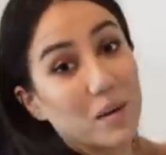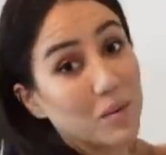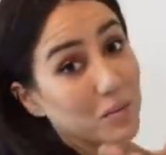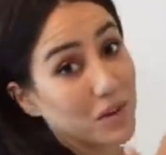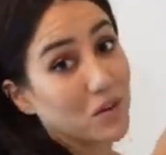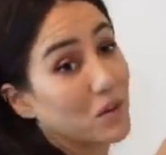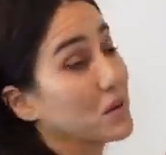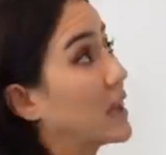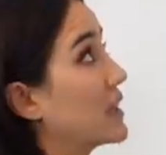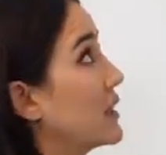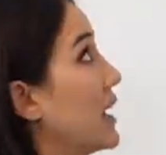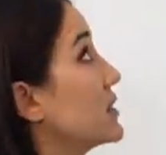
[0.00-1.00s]
I'm a bit creepy
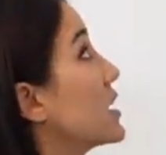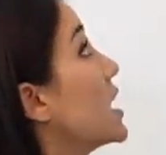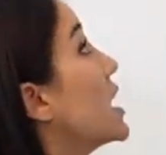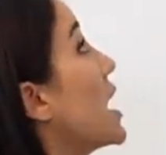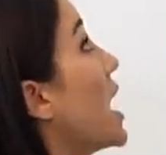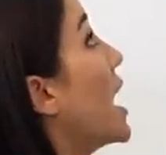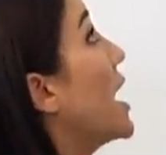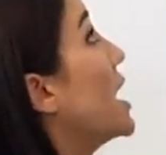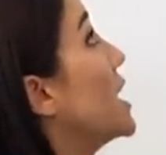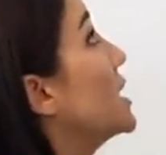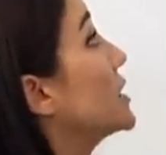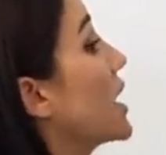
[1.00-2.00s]
like that.
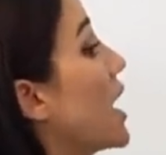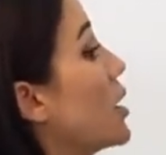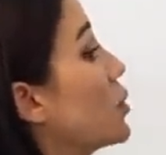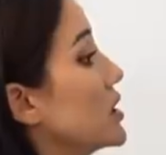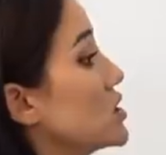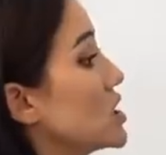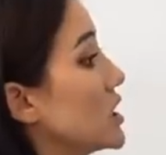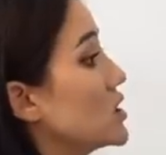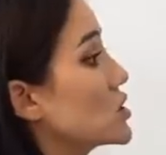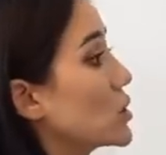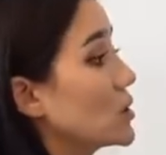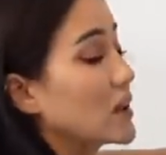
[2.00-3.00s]
And I want to
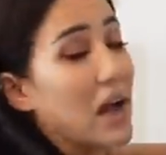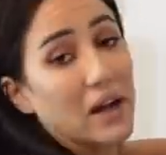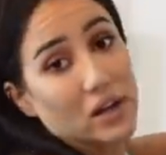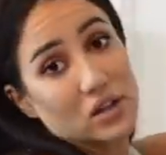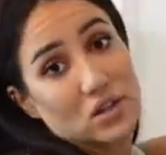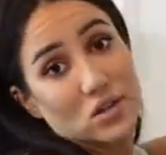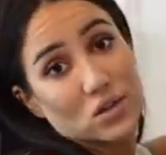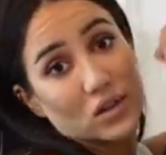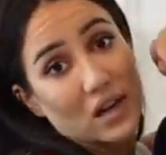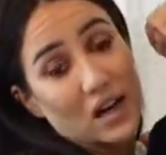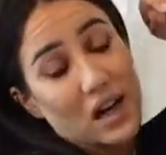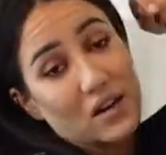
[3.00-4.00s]
change all the hangers so
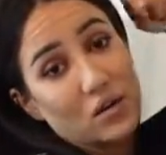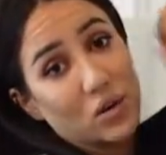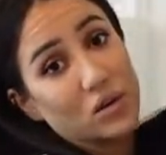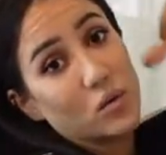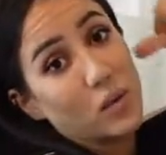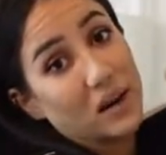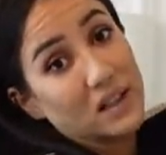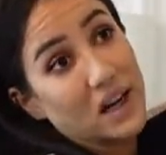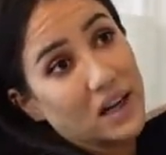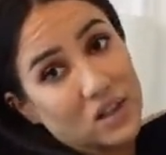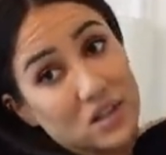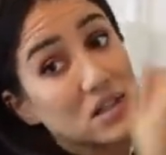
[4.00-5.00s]
that I have all the white
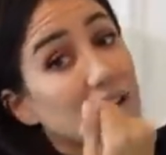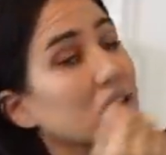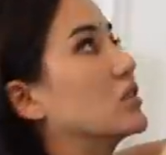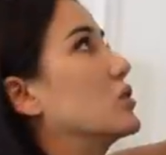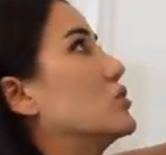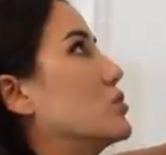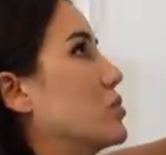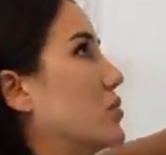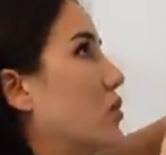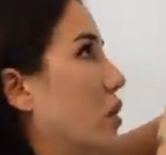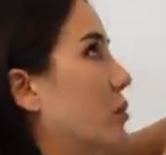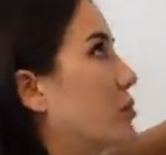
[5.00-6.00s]
hangers like I told you before.